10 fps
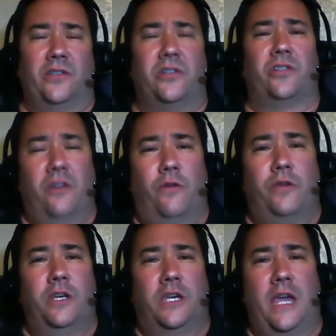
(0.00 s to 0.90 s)
It's just
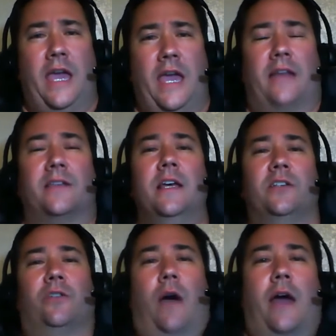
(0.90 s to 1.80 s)
knowing you can't.
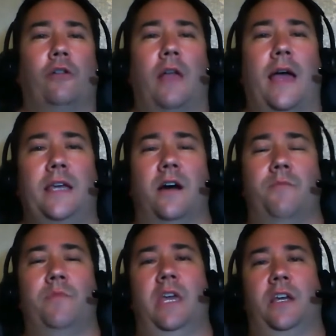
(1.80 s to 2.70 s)
So I don't like
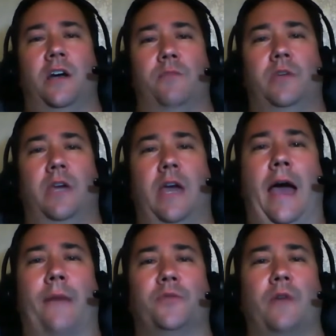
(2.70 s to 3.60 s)
income
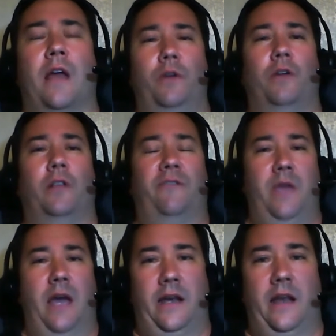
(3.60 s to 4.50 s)
caps. We don't live
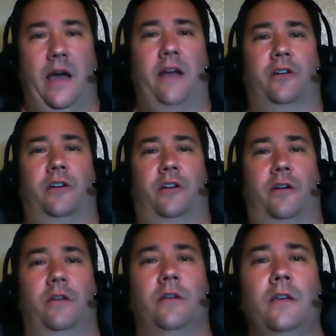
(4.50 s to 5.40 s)
behind an iron
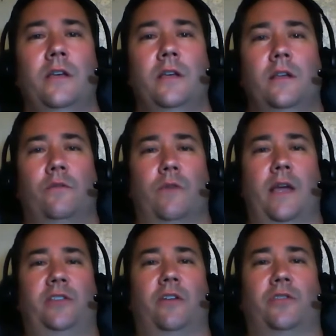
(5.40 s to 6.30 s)
curtain.
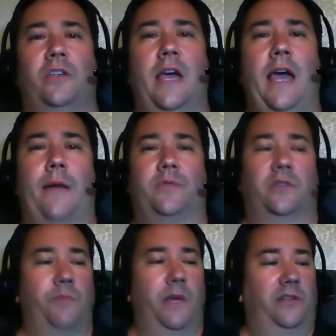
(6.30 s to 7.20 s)
Raise those caps.
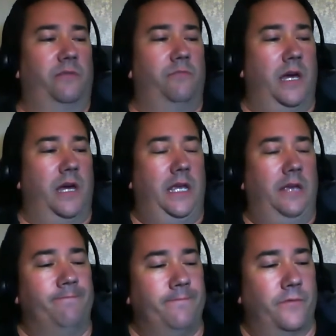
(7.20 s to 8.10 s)
Let's make some money,
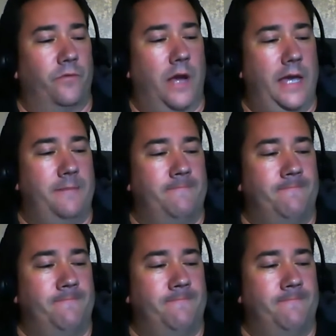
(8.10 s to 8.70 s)
right?